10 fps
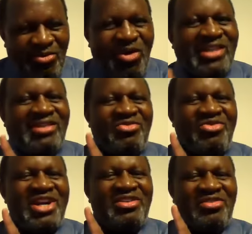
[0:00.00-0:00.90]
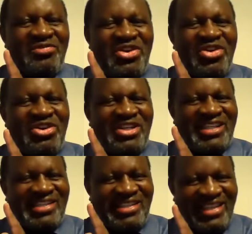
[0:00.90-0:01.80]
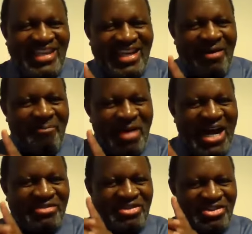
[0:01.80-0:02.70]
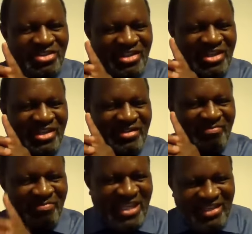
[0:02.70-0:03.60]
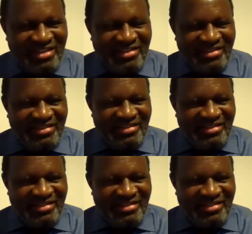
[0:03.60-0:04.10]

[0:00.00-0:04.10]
what the word of God is saying about me.